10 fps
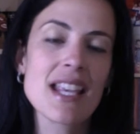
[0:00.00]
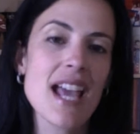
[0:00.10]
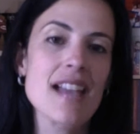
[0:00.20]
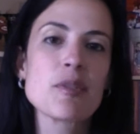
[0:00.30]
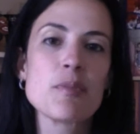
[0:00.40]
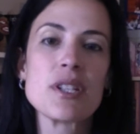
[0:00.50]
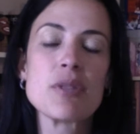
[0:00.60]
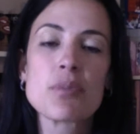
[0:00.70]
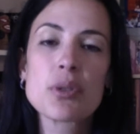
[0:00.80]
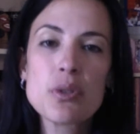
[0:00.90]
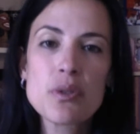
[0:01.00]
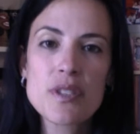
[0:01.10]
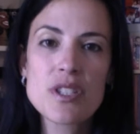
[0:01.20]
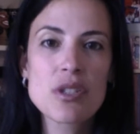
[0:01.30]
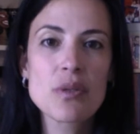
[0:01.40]
has been
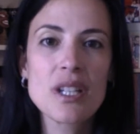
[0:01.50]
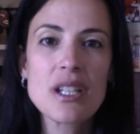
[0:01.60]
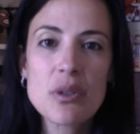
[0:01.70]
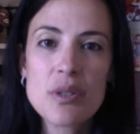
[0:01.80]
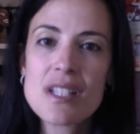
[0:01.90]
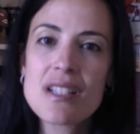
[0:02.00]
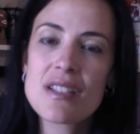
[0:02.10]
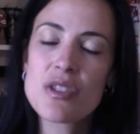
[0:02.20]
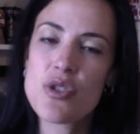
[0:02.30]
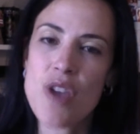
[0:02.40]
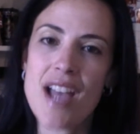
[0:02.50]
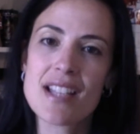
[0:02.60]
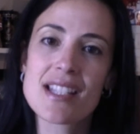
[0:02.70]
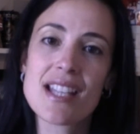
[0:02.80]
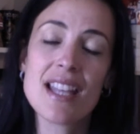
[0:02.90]
proven to increase
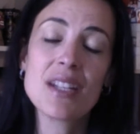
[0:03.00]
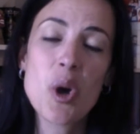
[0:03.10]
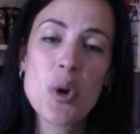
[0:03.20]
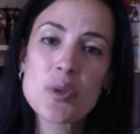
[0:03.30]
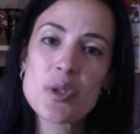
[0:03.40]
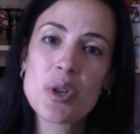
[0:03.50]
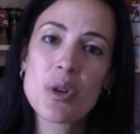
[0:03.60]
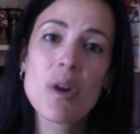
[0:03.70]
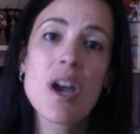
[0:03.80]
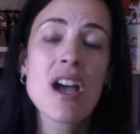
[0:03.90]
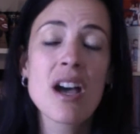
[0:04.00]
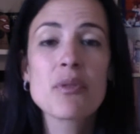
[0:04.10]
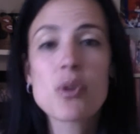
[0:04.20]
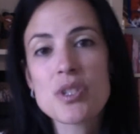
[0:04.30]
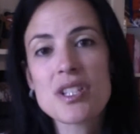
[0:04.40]
stress and also,
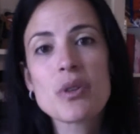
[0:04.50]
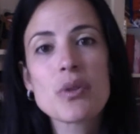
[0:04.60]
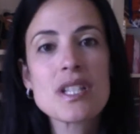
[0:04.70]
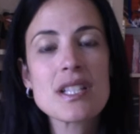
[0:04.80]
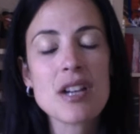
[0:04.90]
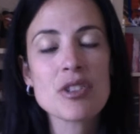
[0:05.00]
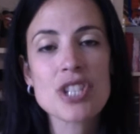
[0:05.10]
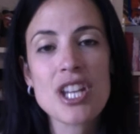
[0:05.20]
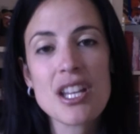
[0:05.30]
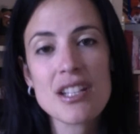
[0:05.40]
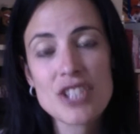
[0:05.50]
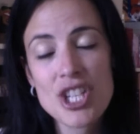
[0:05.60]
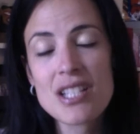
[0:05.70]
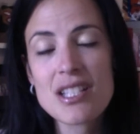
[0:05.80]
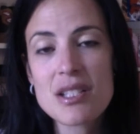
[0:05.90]
of course, increase our
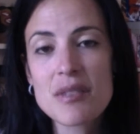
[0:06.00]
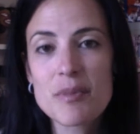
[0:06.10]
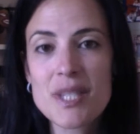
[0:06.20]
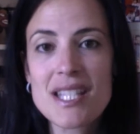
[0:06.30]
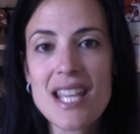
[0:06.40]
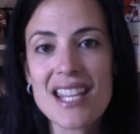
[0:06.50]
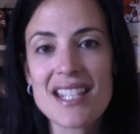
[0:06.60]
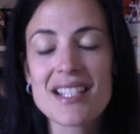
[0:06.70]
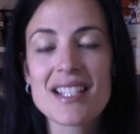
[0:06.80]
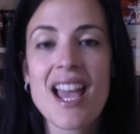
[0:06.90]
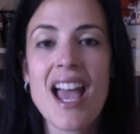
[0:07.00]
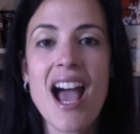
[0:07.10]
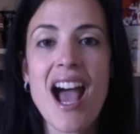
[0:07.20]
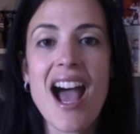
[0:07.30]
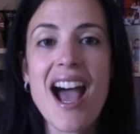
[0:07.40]
chances of mistakes.
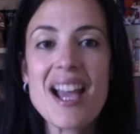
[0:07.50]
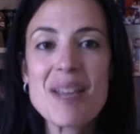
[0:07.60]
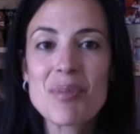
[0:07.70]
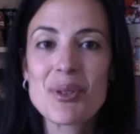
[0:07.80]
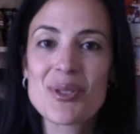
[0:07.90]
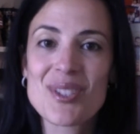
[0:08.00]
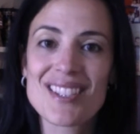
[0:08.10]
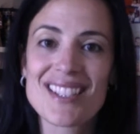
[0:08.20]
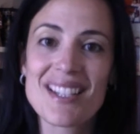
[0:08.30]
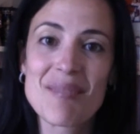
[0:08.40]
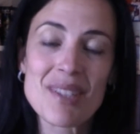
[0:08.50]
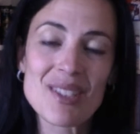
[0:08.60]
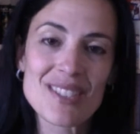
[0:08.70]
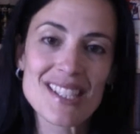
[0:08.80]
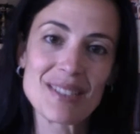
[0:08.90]
I personally am
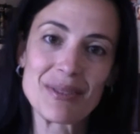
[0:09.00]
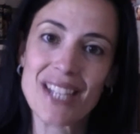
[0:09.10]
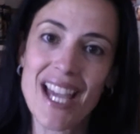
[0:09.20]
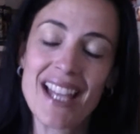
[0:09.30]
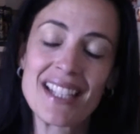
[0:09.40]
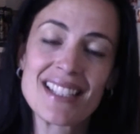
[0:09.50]
guilty of that.